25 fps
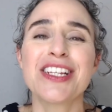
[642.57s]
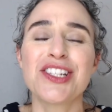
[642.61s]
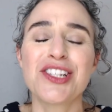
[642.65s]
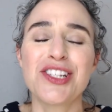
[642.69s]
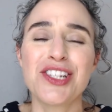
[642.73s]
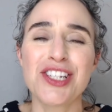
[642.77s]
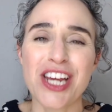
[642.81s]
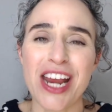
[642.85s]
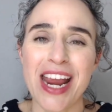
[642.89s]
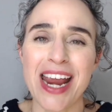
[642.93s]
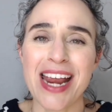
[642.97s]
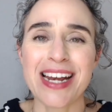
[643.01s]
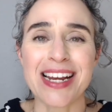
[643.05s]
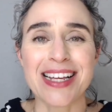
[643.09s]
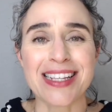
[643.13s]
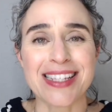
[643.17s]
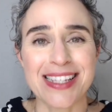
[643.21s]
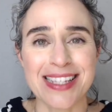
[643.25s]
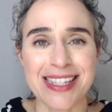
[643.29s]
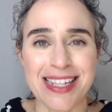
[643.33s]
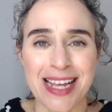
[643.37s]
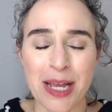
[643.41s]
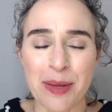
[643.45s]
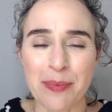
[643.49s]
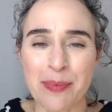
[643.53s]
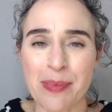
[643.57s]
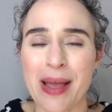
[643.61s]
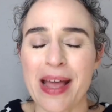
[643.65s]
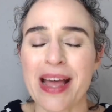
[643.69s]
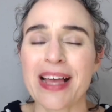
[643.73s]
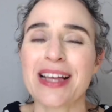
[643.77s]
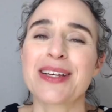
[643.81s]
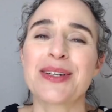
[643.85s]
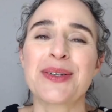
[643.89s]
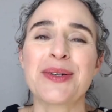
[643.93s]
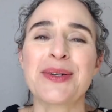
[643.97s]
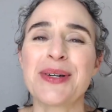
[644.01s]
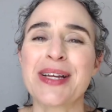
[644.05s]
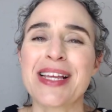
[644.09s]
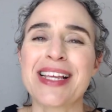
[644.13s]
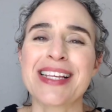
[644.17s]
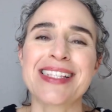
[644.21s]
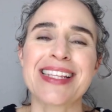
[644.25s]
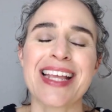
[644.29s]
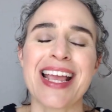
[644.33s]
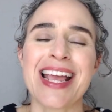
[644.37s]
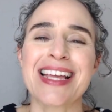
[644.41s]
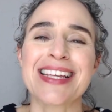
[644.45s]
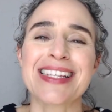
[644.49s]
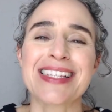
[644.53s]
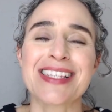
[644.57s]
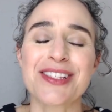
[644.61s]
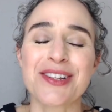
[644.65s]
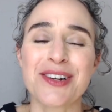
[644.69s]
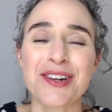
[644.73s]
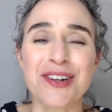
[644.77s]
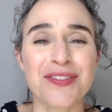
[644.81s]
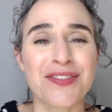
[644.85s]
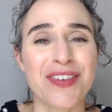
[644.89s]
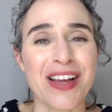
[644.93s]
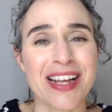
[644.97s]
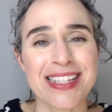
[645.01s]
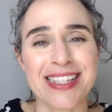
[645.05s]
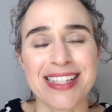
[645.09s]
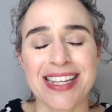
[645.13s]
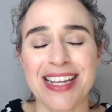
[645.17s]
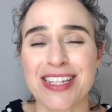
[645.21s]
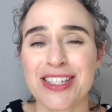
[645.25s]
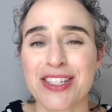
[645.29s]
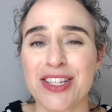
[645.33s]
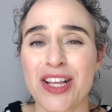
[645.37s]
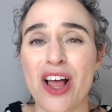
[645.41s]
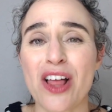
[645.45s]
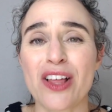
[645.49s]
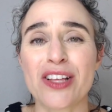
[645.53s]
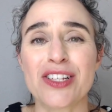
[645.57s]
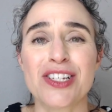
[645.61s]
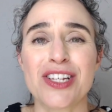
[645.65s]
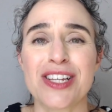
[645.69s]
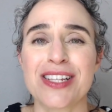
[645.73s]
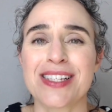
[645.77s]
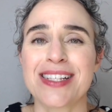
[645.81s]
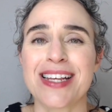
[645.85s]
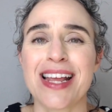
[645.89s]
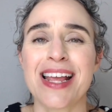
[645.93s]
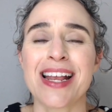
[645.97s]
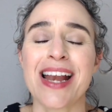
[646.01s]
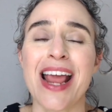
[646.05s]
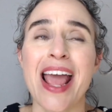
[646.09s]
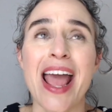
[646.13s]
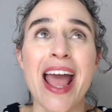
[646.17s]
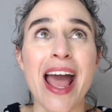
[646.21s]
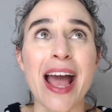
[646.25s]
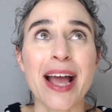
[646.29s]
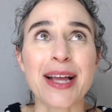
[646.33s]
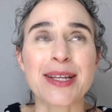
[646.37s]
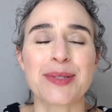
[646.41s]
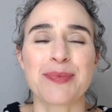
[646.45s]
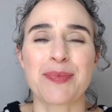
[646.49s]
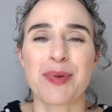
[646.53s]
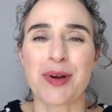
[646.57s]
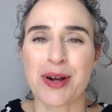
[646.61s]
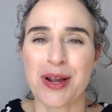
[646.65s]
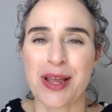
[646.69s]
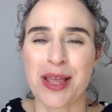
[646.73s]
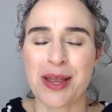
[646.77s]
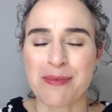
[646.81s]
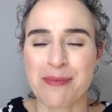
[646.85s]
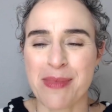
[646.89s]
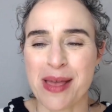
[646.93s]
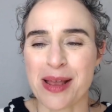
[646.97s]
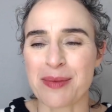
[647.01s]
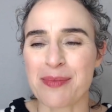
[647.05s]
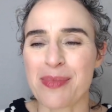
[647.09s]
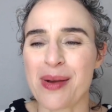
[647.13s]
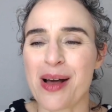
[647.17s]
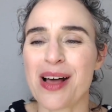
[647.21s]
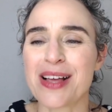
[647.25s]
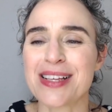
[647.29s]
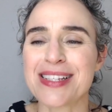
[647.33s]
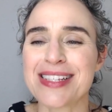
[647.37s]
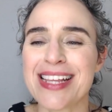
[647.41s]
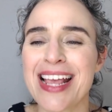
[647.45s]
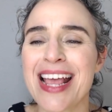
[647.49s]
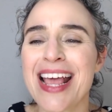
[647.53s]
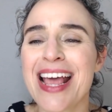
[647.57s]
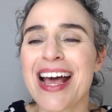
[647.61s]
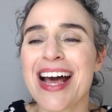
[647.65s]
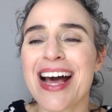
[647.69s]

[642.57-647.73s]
Jane Steckbeck, who is a certified sexologist and expert in menopause.